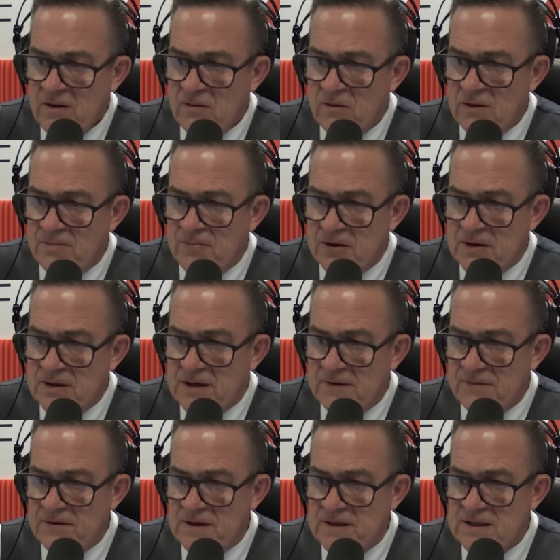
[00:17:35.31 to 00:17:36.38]
would put
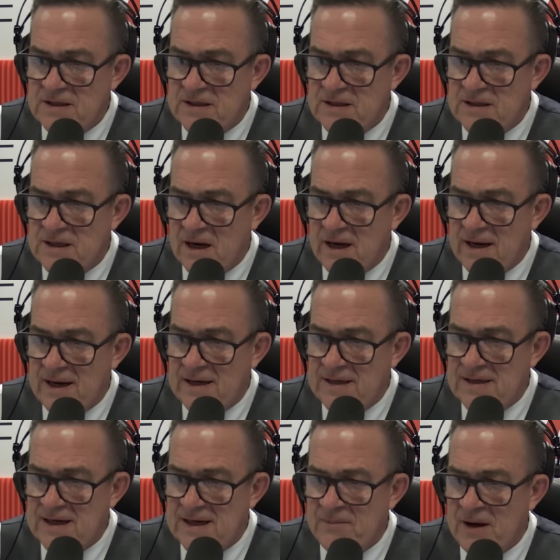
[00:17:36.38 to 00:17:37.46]
differences aside and
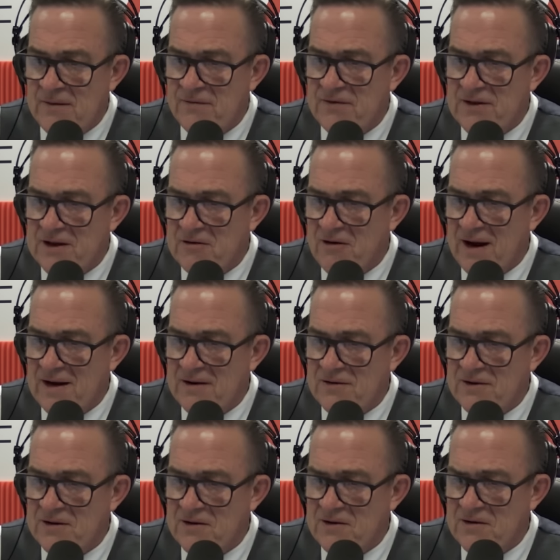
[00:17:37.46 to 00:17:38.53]
team up for the greater
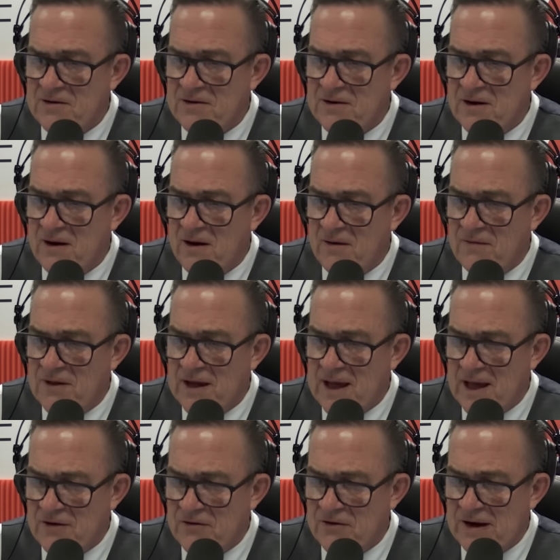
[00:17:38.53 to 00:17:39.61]
the good of the
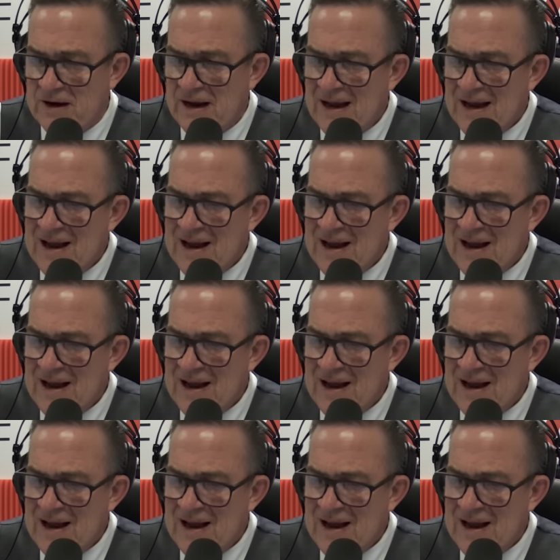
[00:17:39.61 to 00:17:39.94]
country,